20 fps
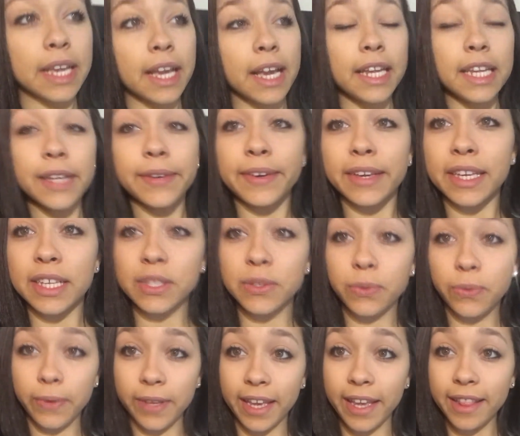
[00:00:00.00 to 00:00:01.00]

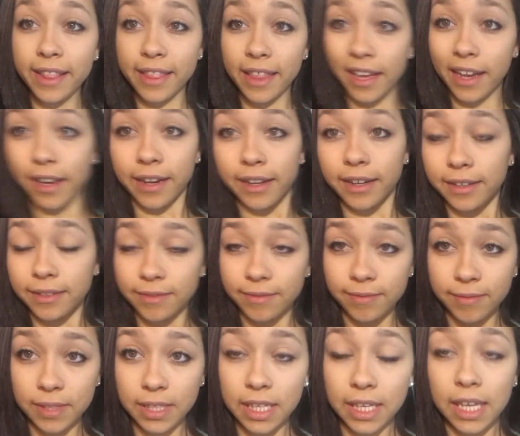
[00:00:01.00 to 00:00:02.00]
anyways, we get there
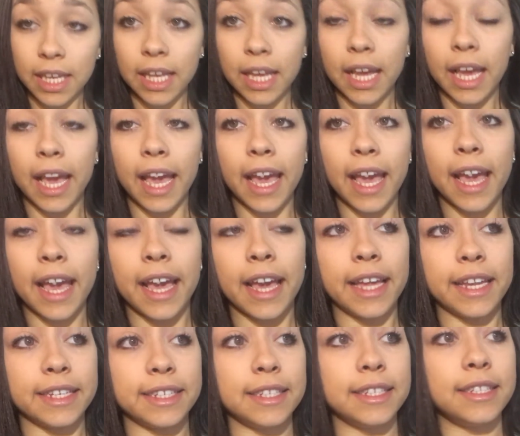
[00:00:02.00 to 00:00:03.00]

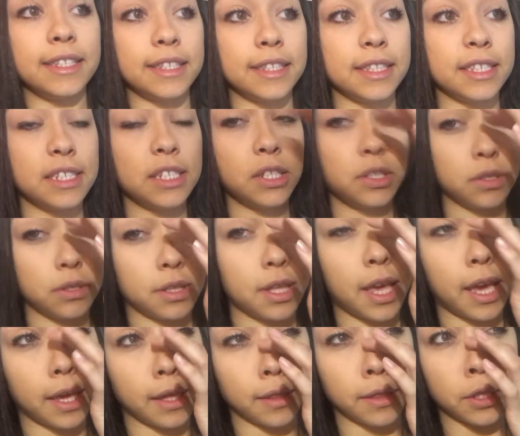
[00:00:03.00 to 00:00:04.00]
and they do
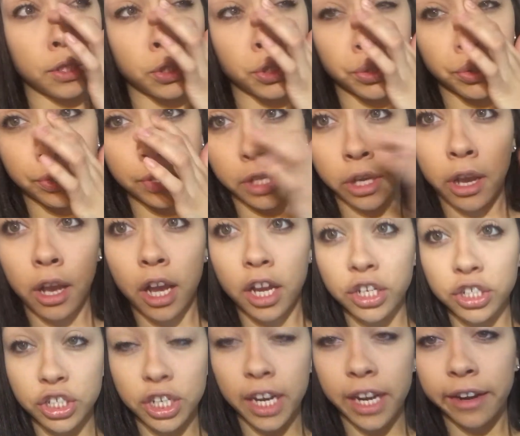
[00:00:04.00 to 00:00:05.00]
like the
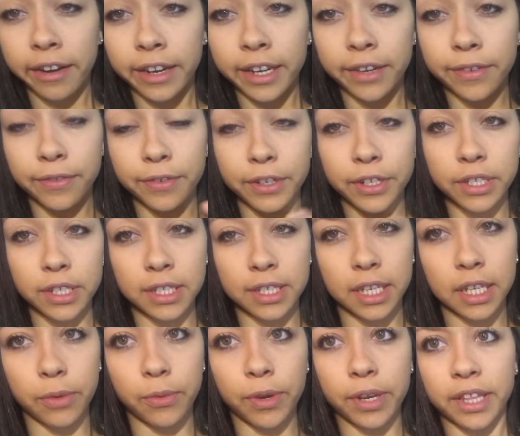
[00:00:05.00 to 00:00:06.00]
triage area first,
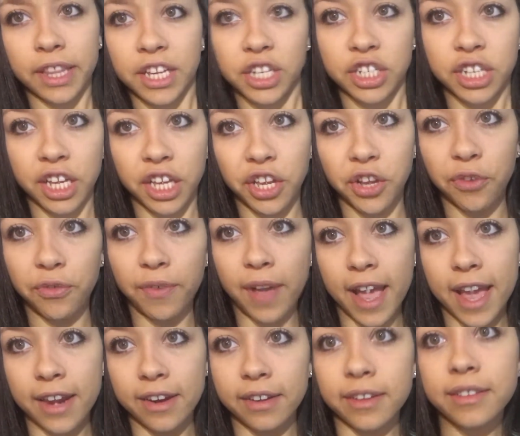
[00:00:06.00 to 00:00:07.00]
like where they check your
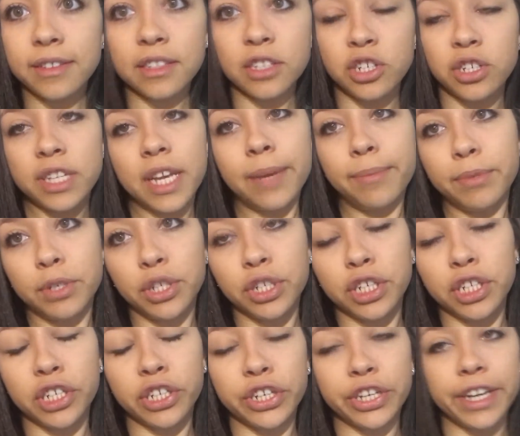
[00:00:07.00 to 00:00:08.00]
vitals and your
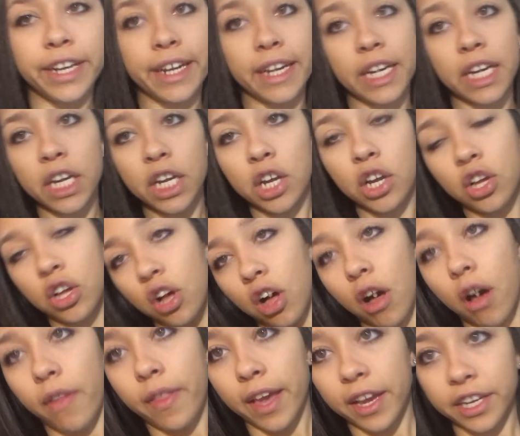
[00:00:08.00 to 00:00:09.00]
temperature and
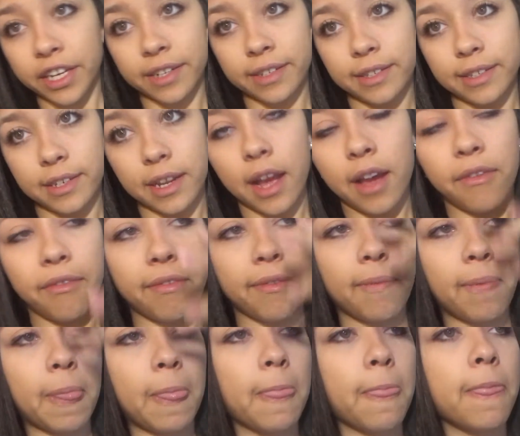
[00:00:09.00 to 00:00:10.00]
all that good stuff.
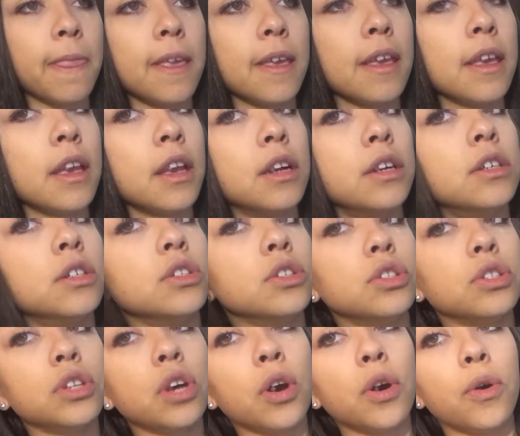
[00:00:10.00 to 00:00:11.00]

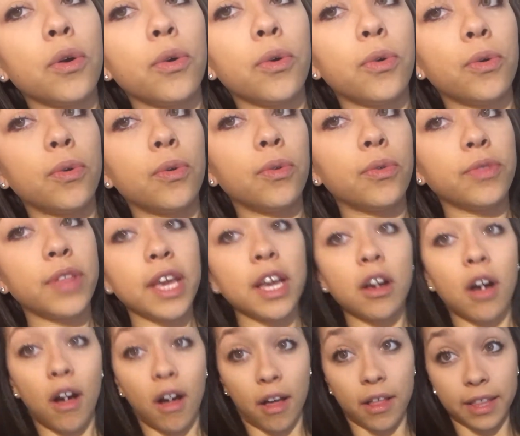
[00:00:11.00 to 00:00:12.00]
So they
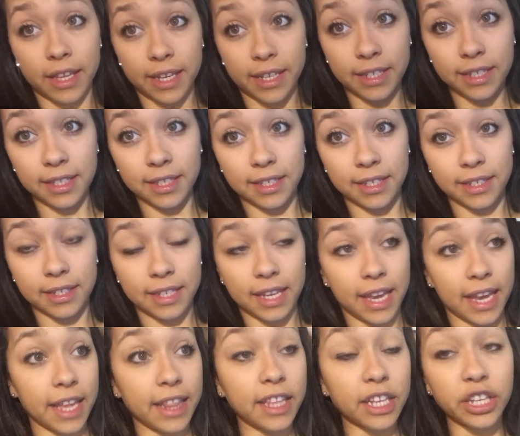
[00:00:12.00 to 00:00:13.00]
call us,
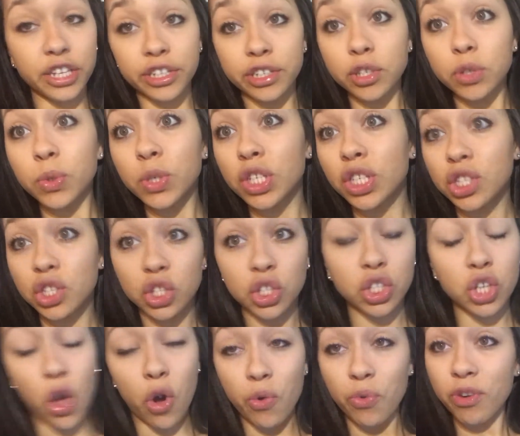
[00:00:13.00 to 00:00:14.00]
and the nurse was
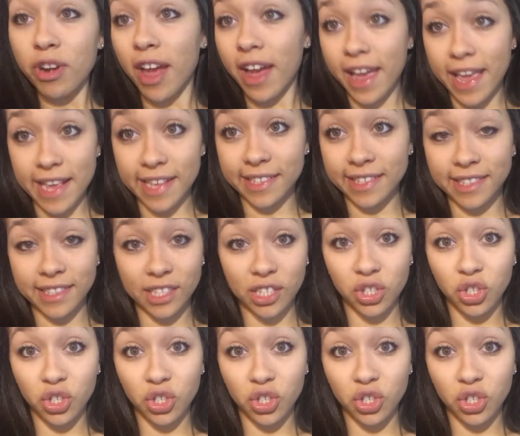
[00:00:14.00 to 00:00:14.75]
so nice,